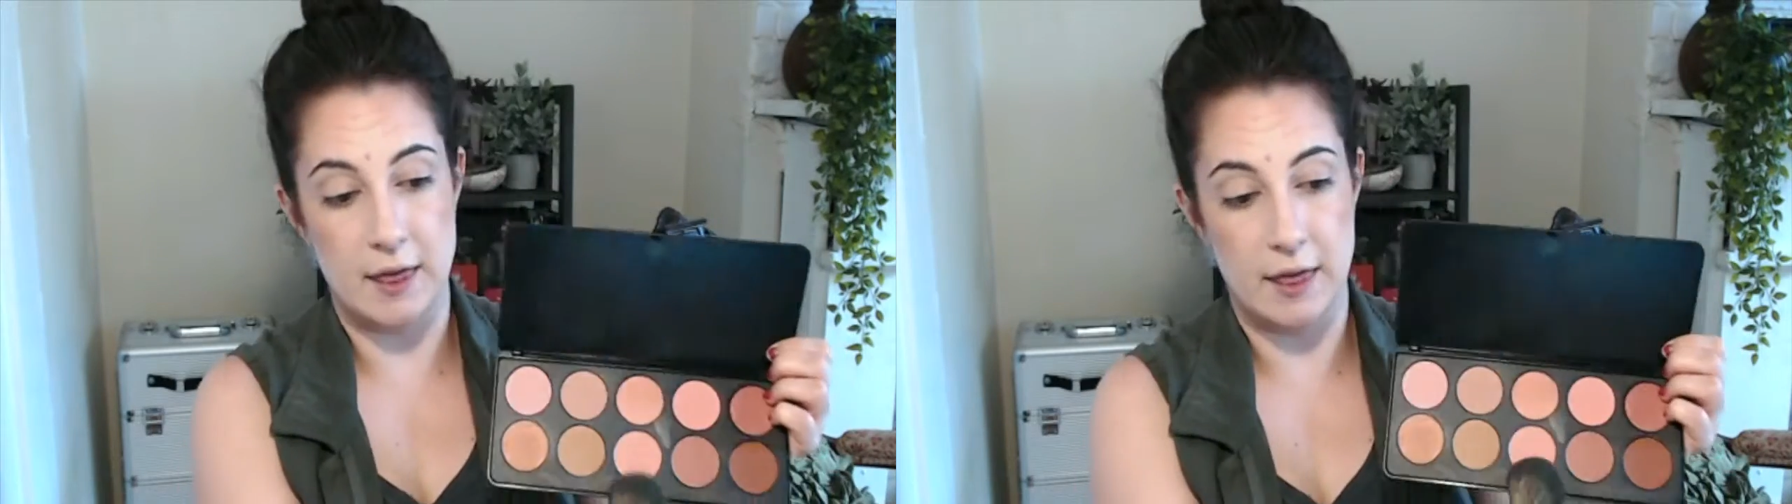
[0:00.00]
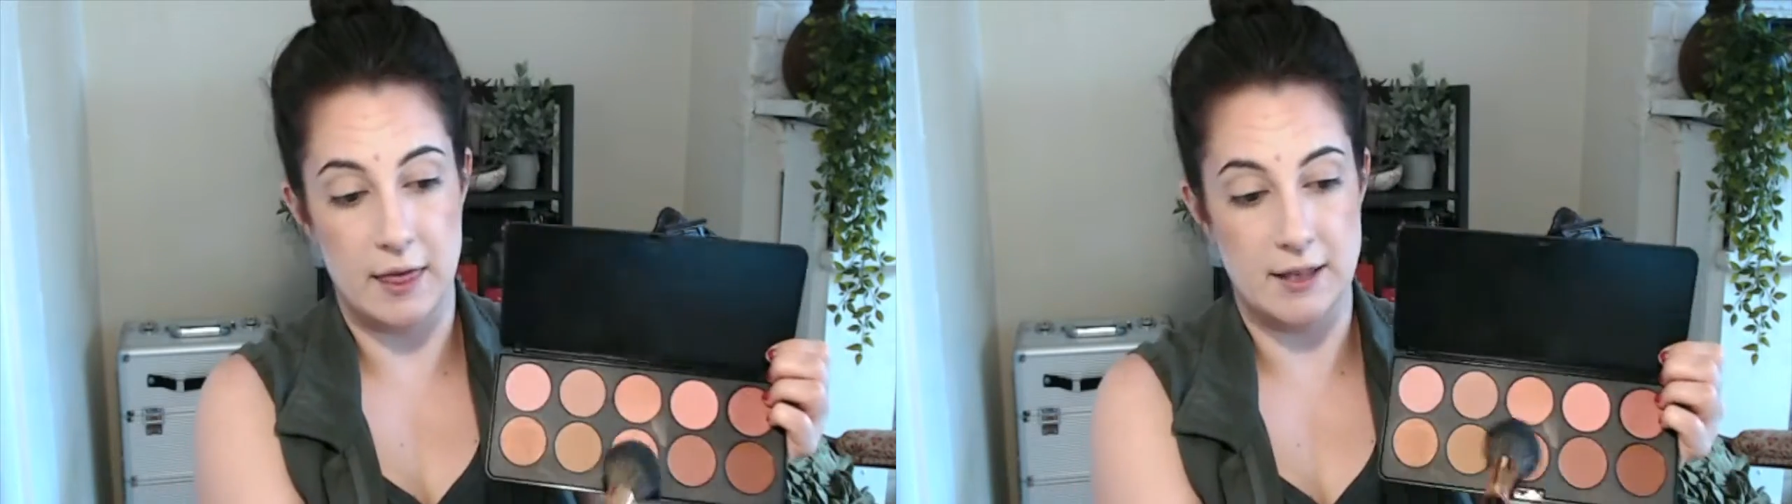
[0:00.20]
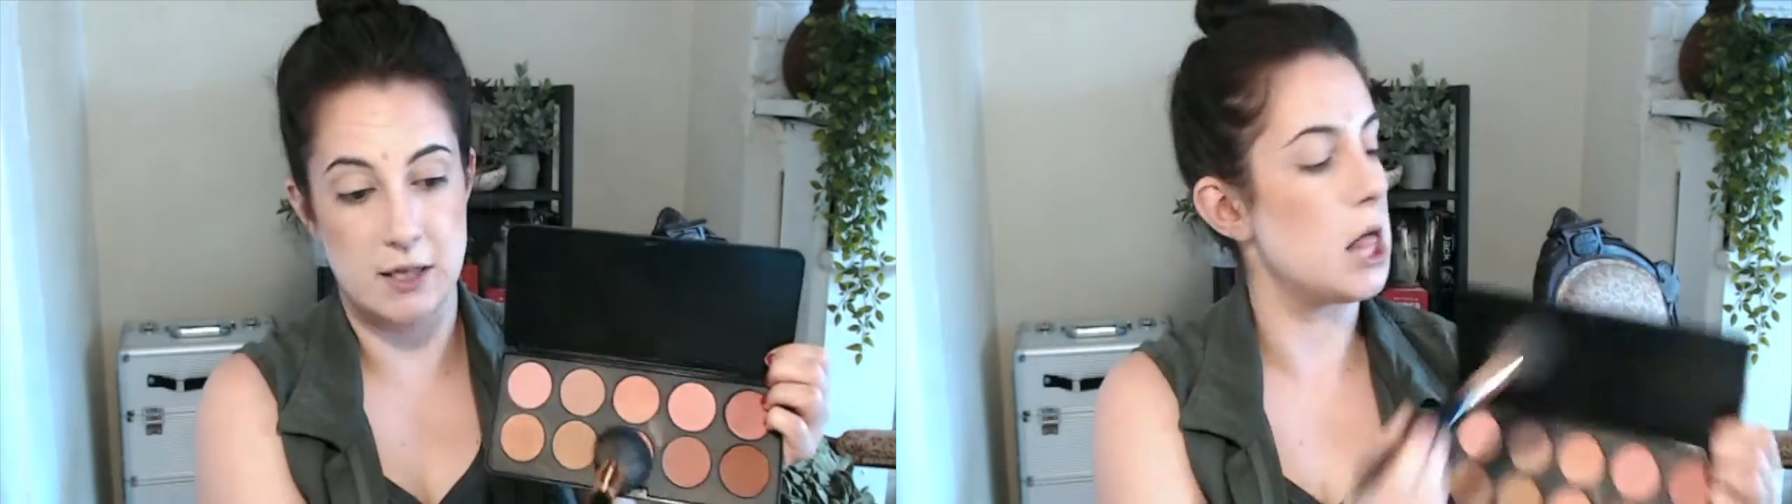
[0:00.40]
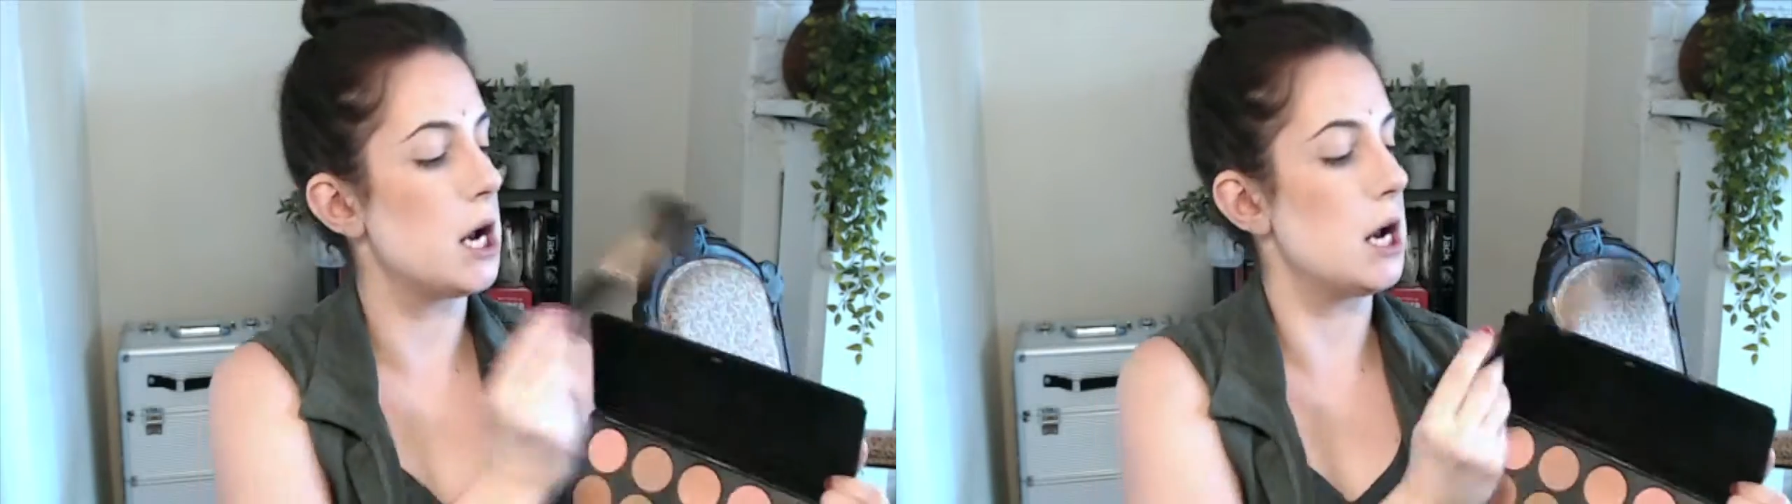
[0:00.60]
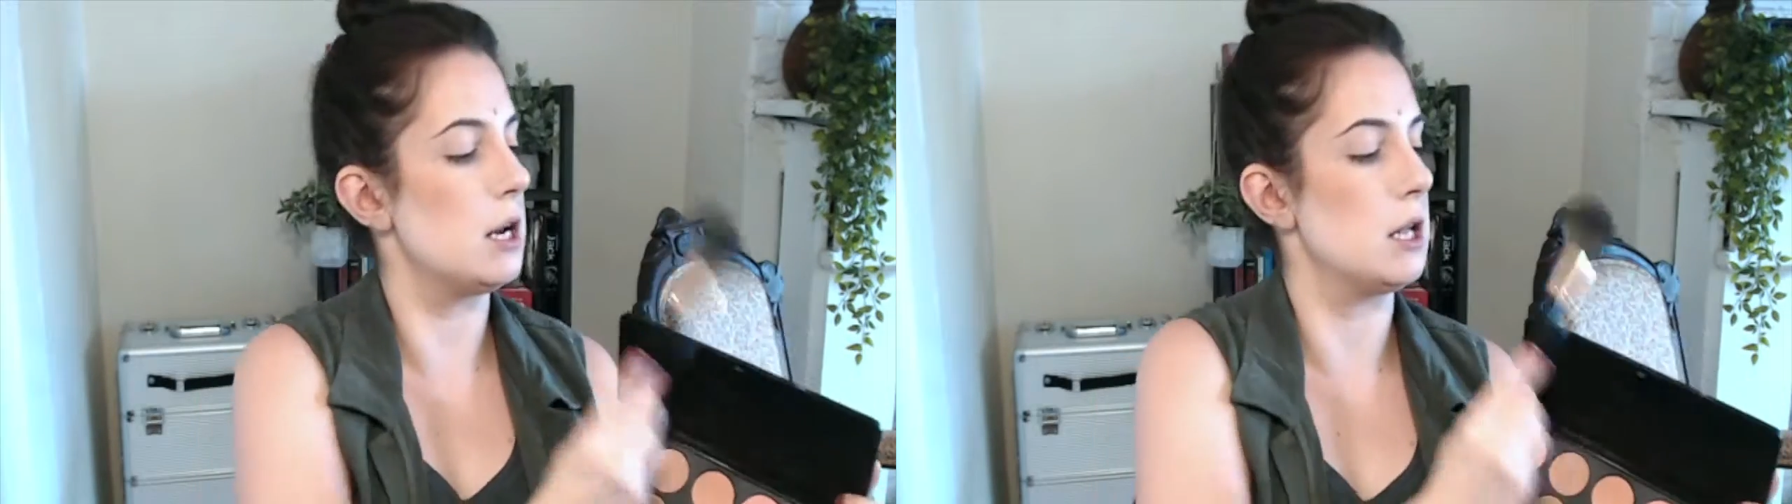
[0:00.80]
I'm just going
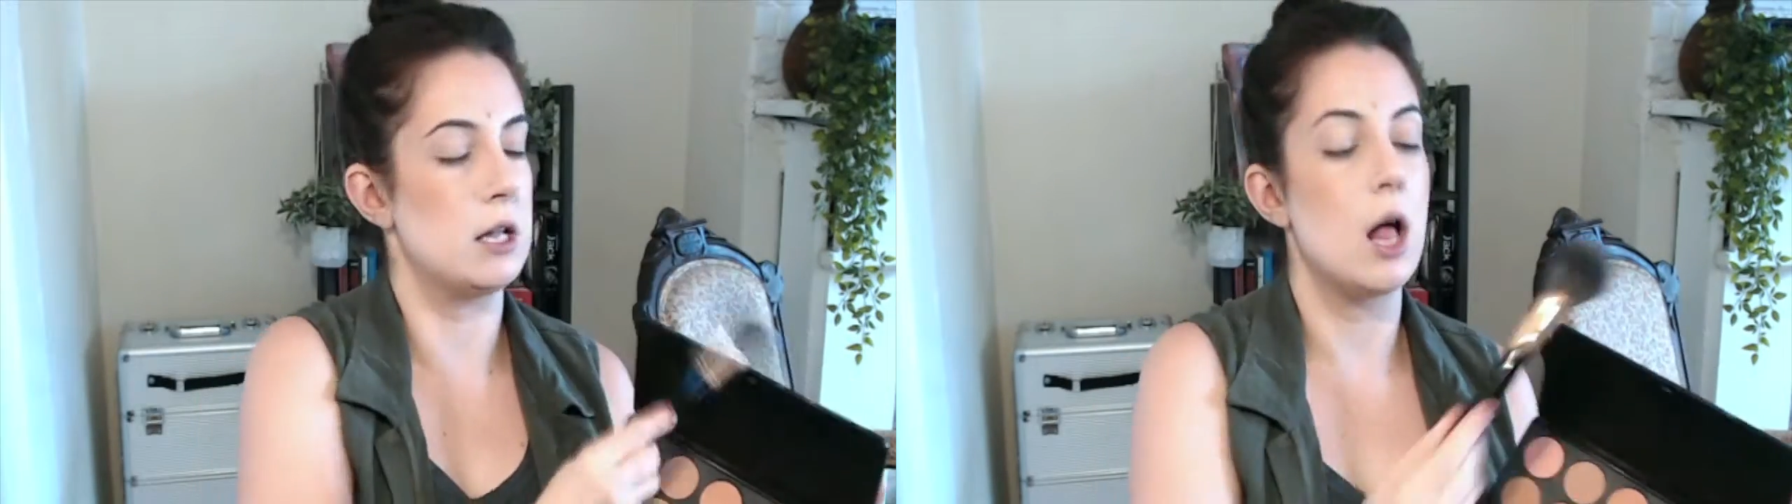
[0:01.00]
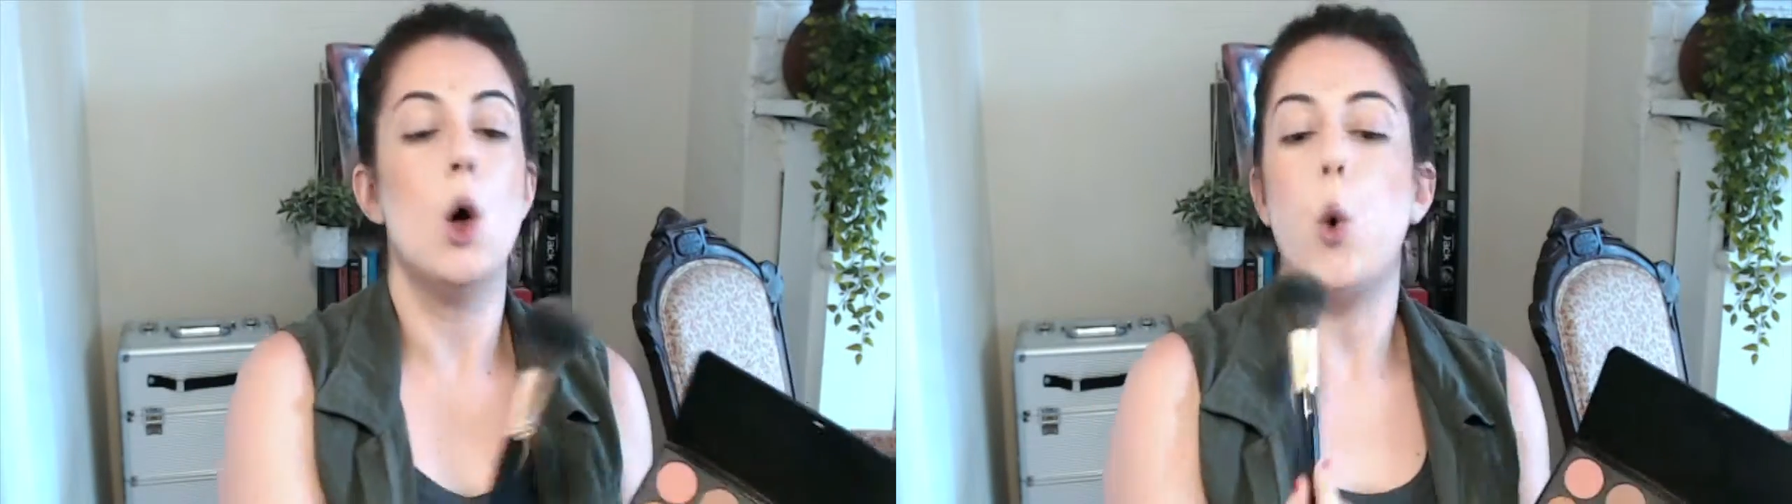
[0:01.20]
to go very,